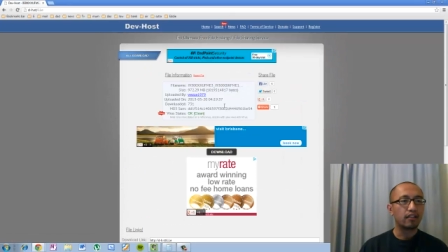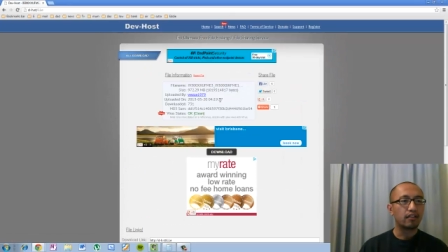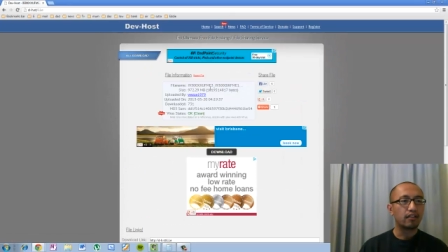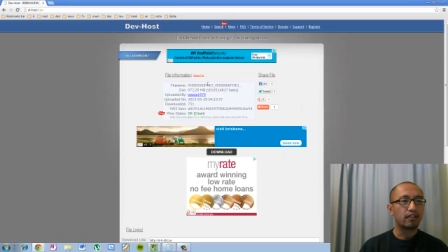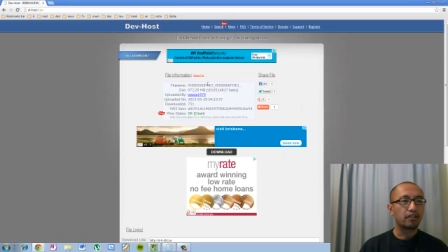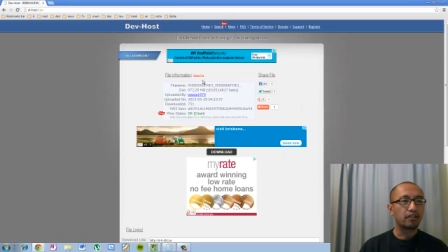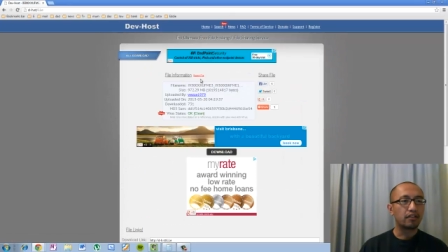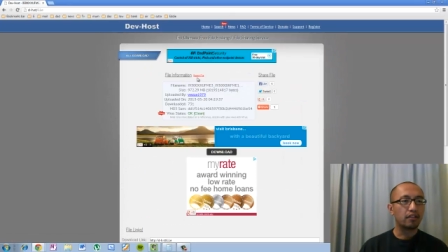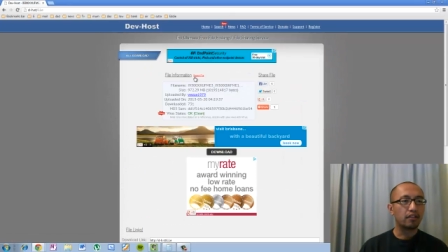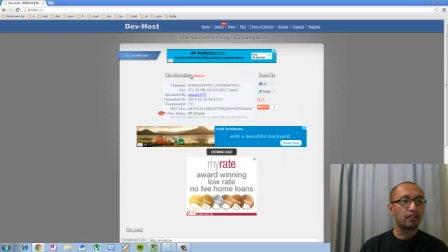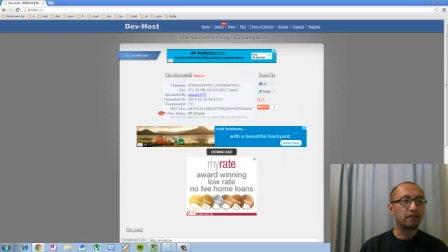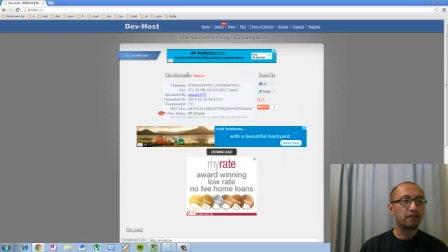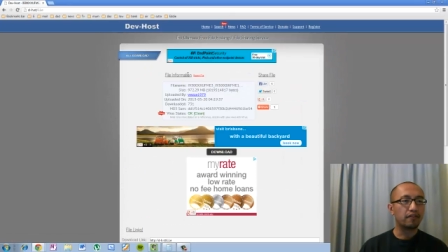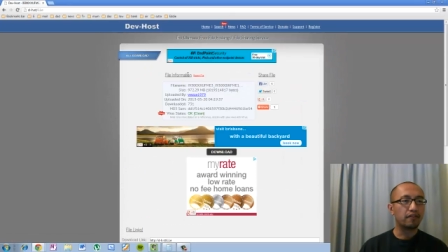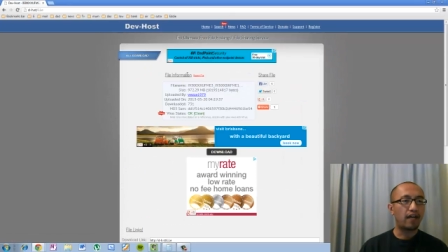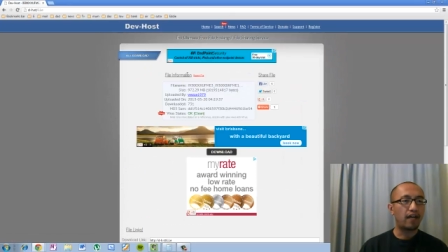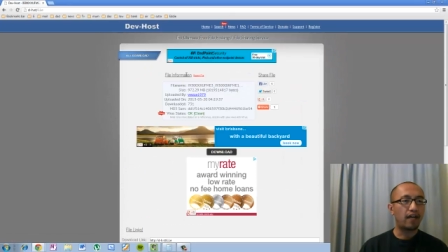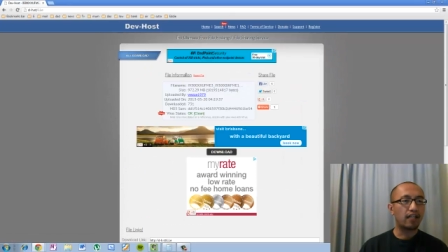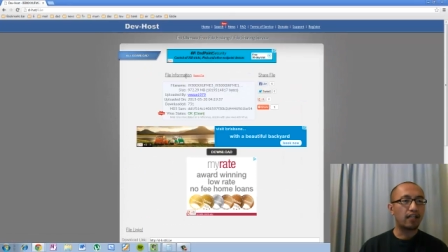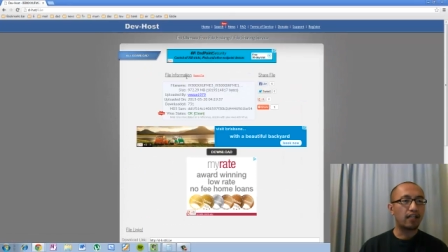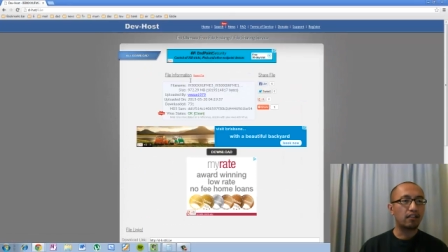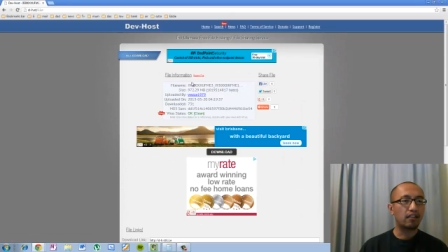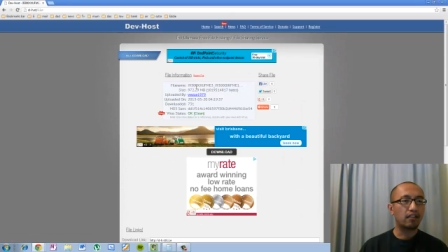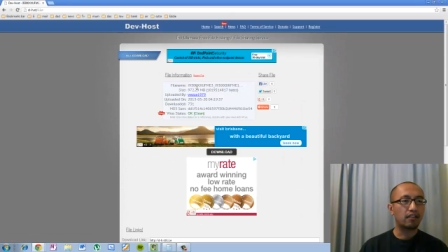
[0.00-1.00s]
so if I
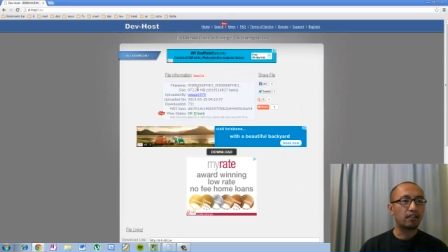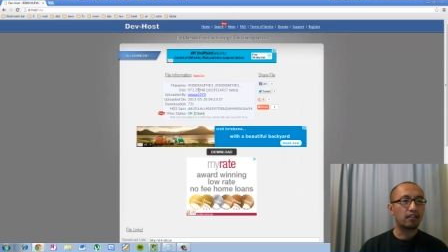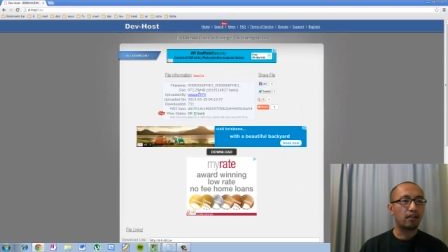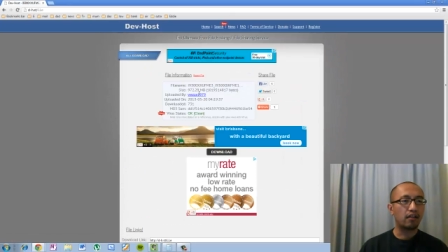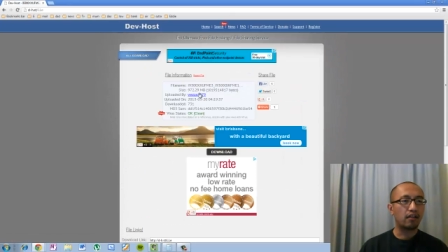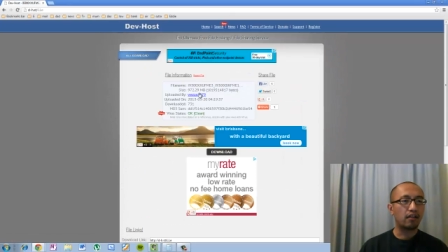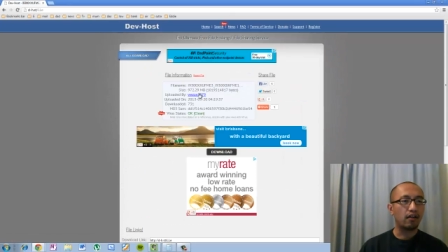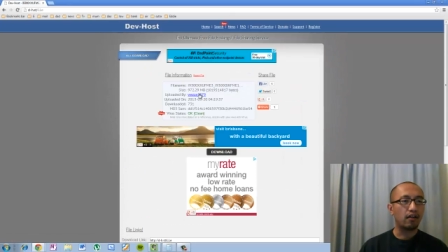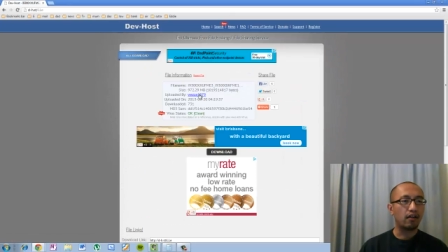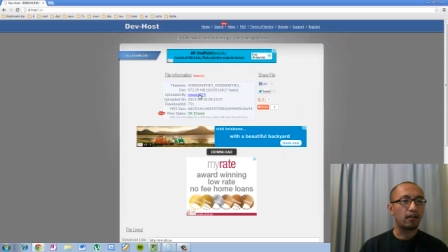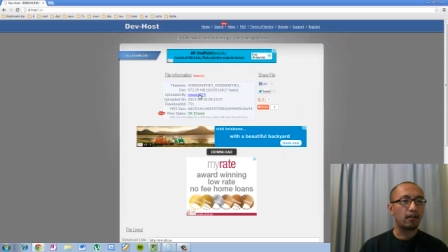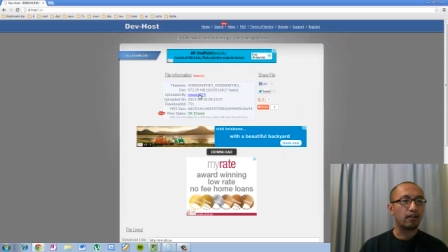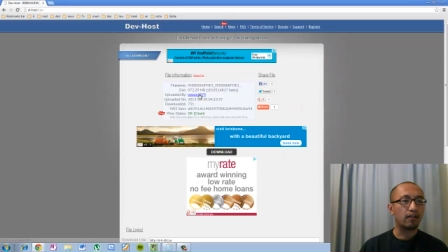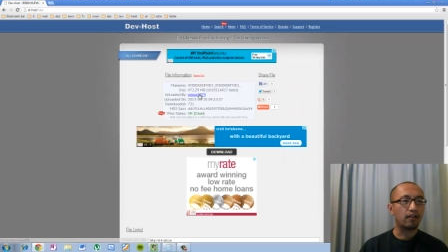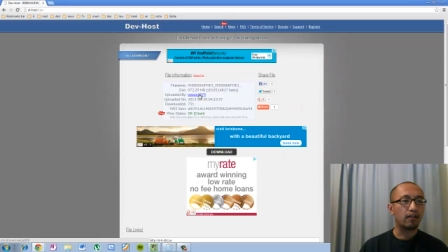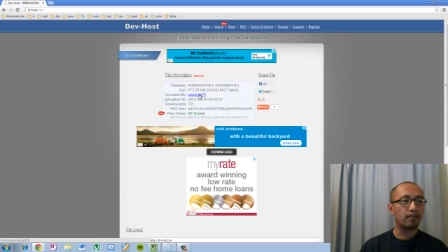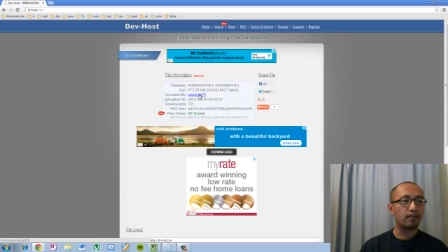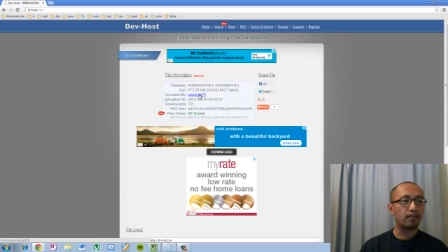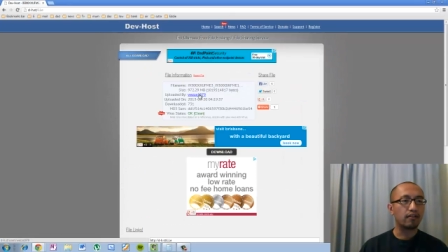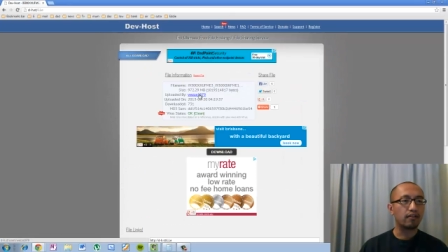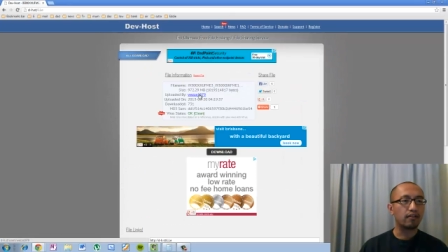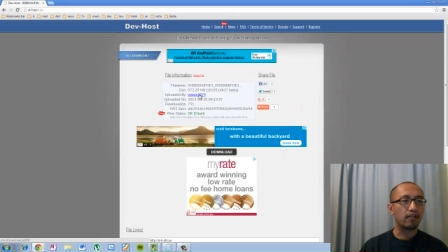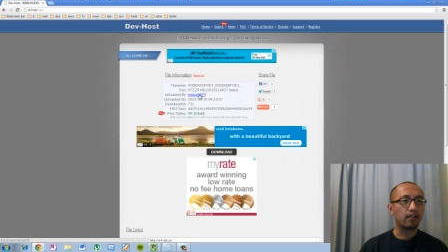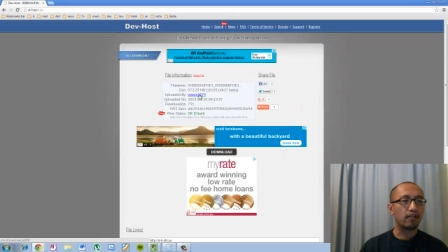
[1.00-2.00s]
click
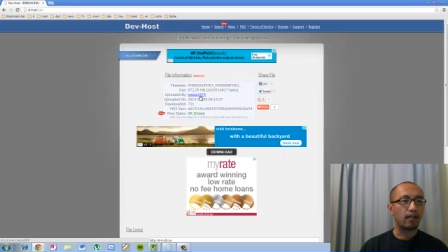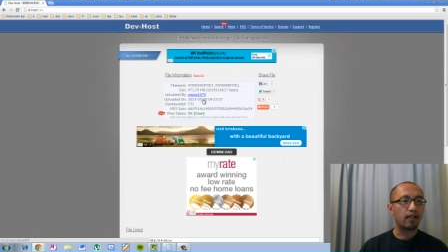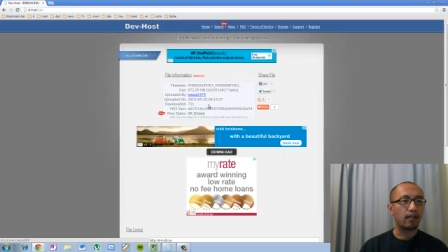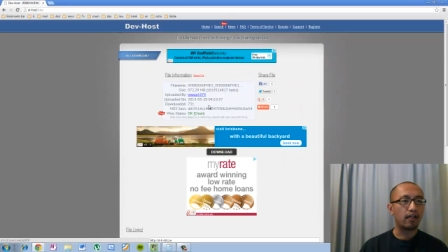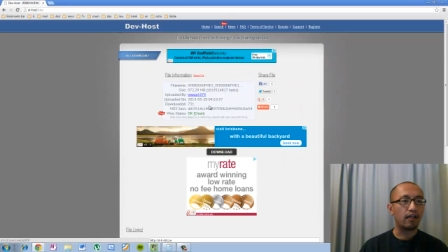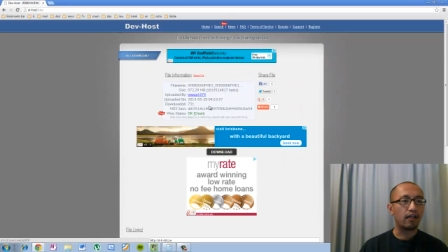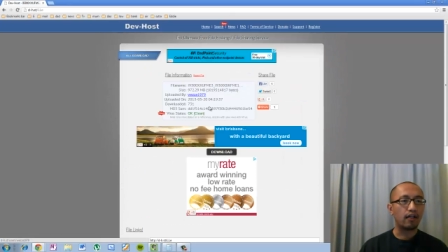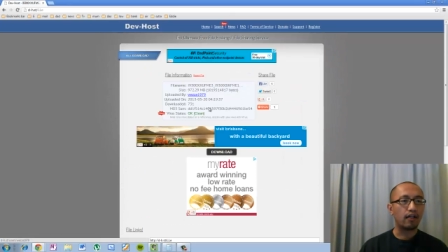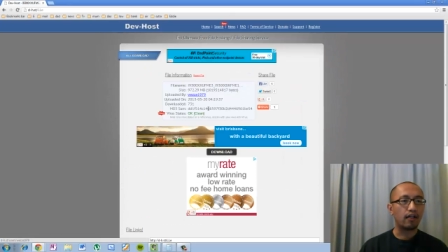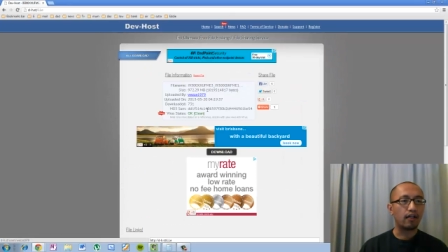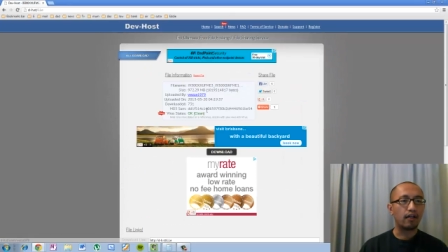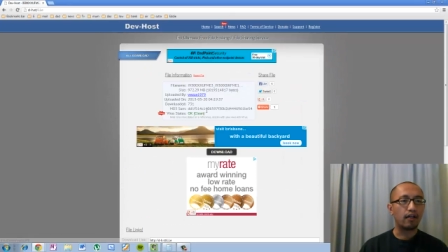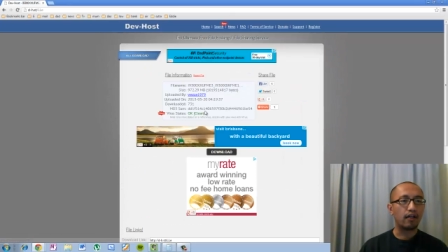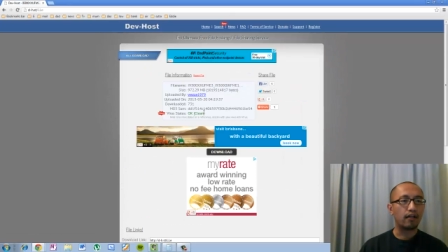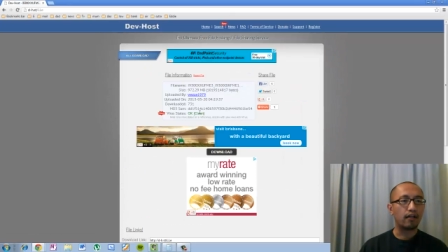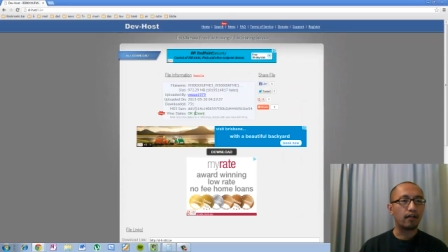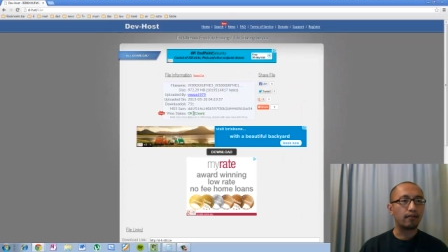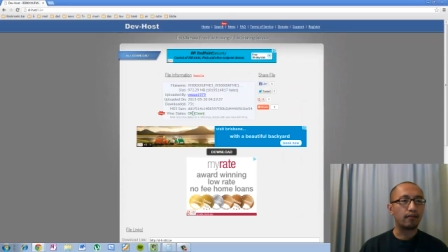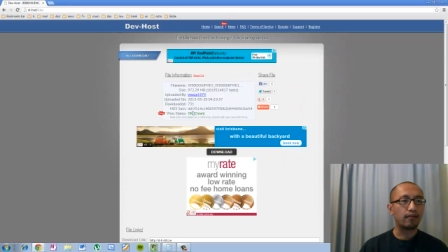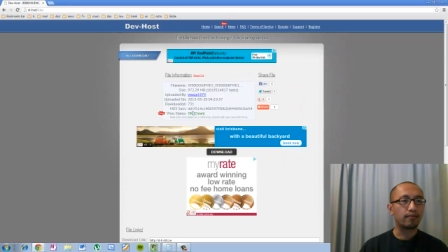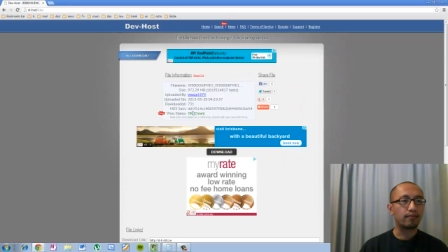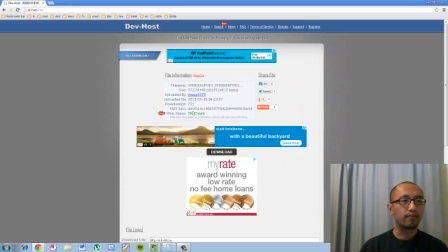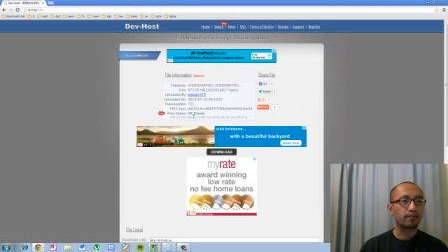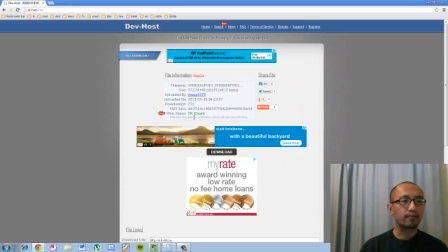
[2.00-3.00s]
on
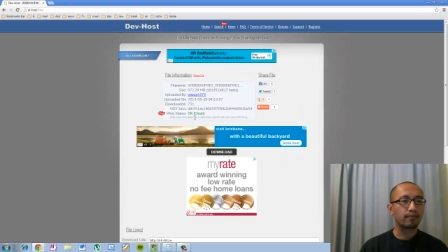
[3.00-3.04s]
uh,